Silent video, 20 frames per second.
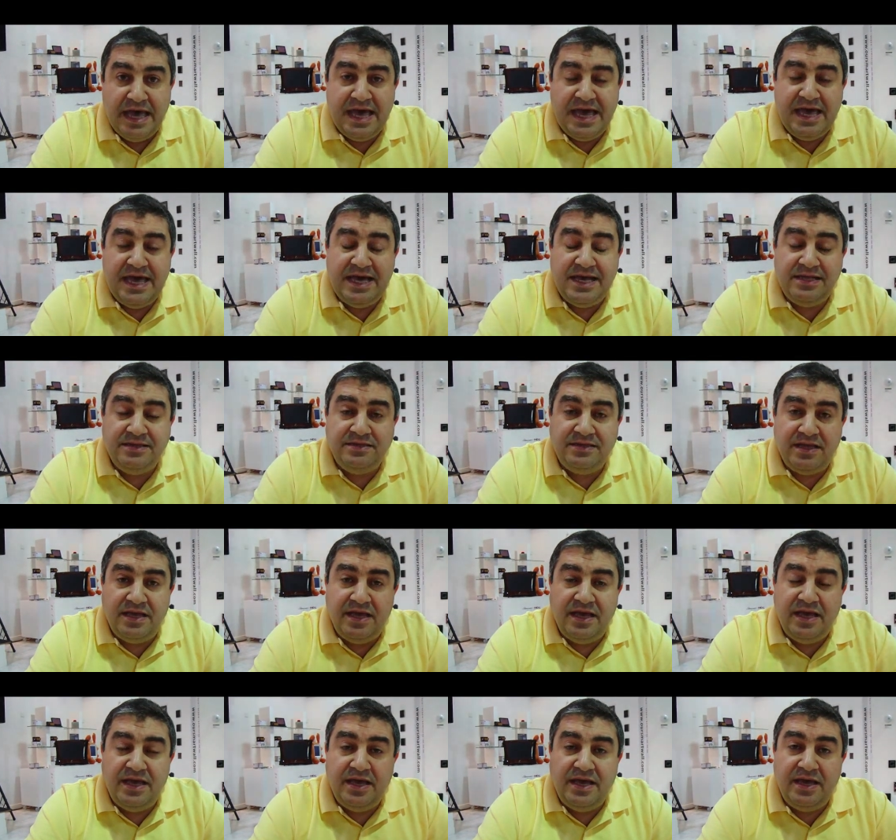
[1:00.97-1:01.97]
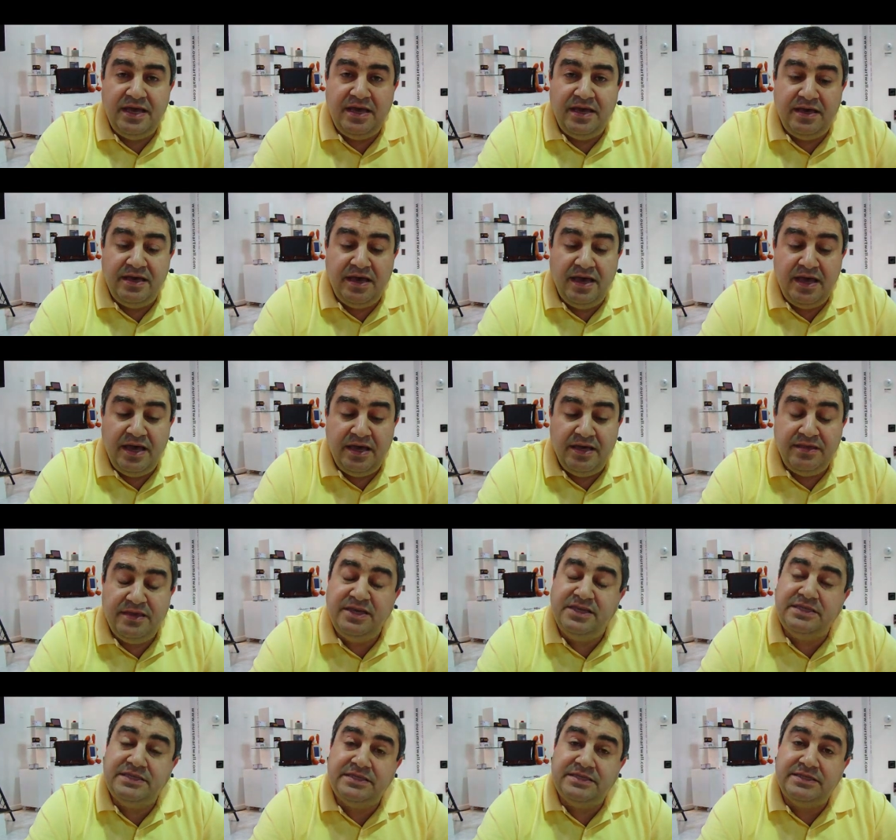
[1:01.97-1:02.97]
and uh, uh,
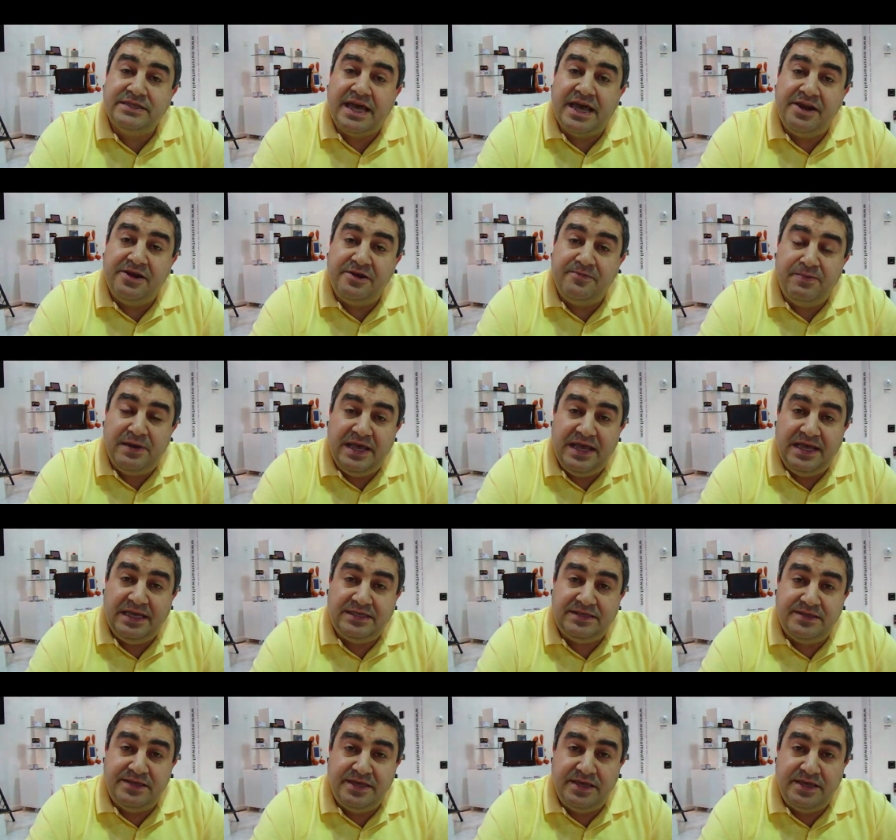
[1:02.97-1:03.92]
this can replace